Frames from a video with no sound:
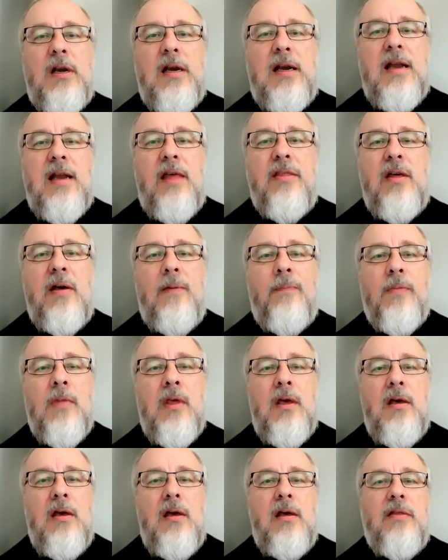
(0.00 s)
one another,
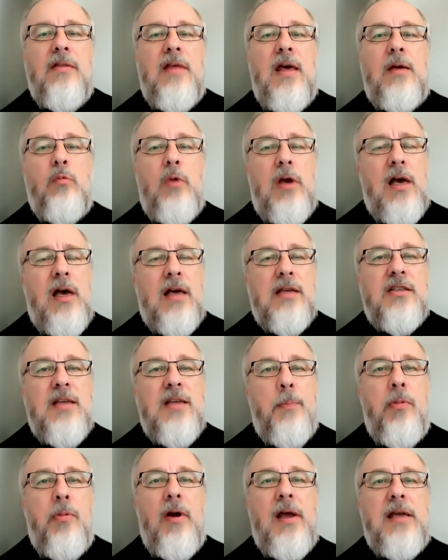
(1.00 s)
then we are
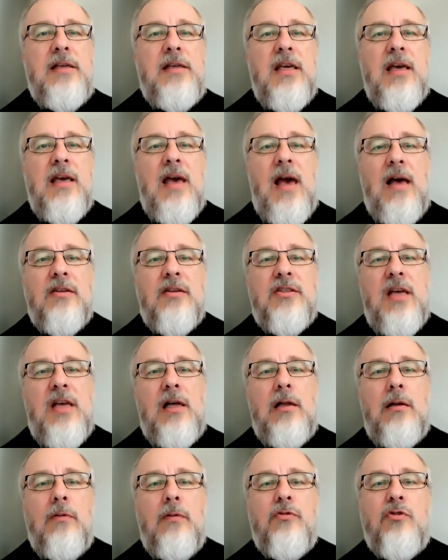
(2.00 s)
separating
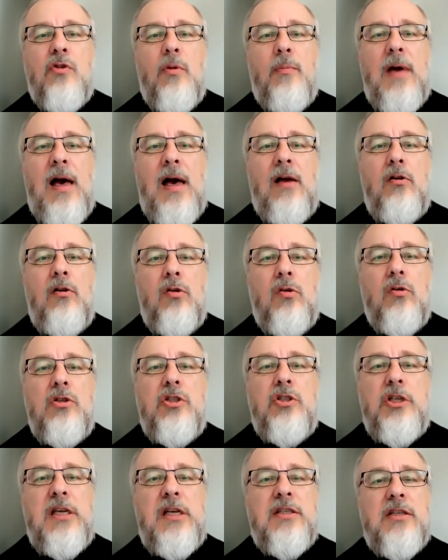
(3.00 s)
ourselves from our
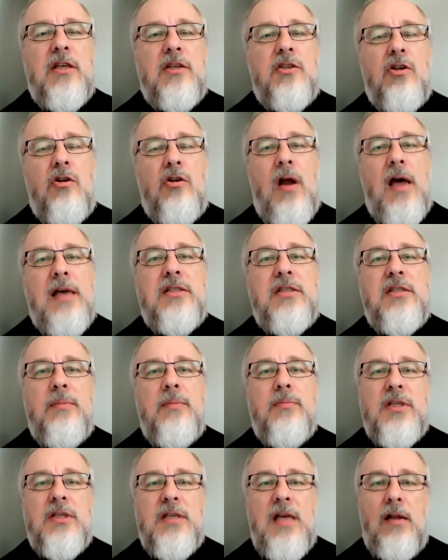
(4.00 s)
Lord Jesus Christ
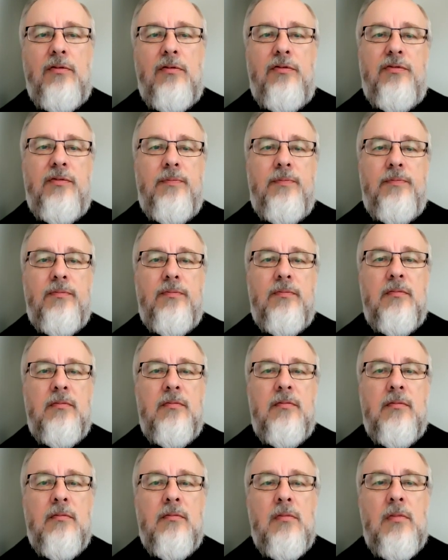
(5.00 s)
himself.
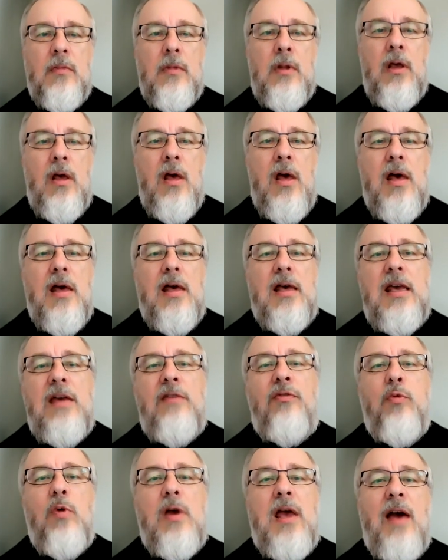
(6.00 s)

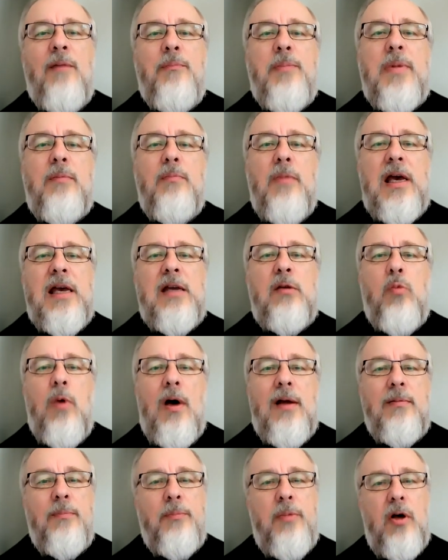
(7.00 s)
If we have been made
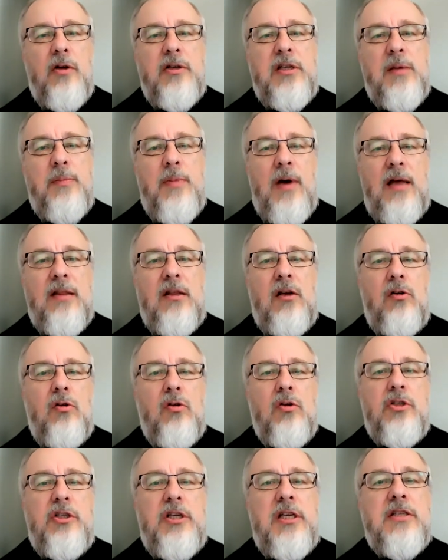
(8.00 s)
one body by the
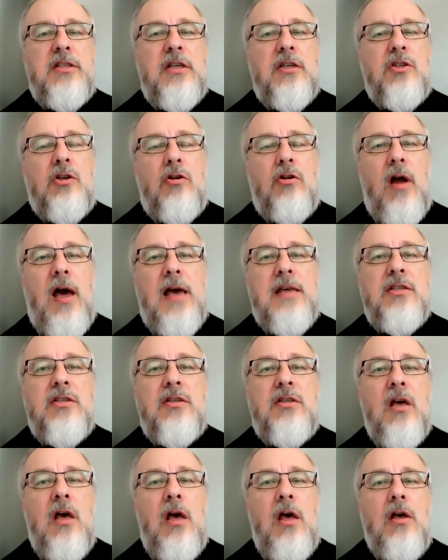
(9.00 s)
Lord Jesus
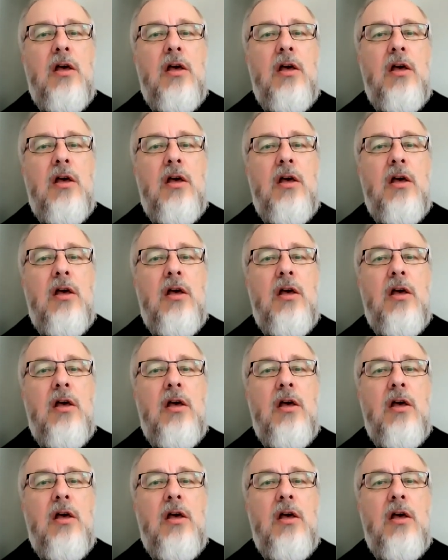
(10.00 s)
Christ,